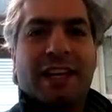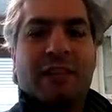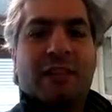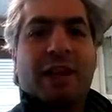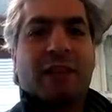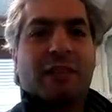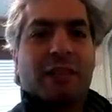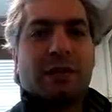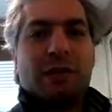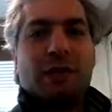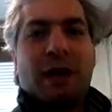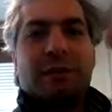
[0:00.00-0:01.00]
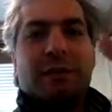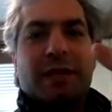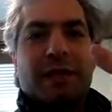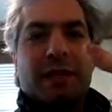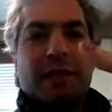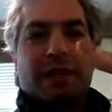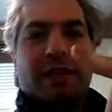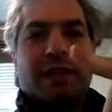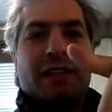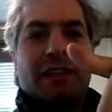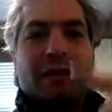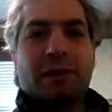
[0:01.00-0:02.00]
If you haven't subscribed, please click on
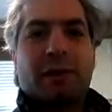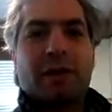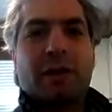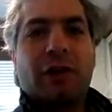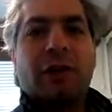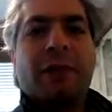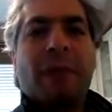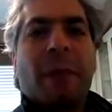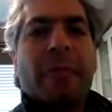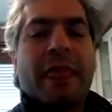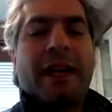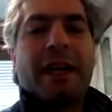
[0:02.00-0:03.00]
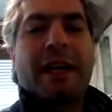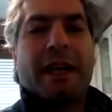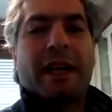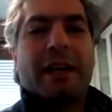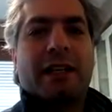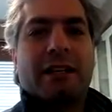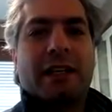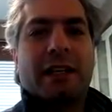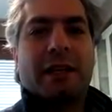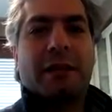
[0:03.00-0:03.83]
the link below and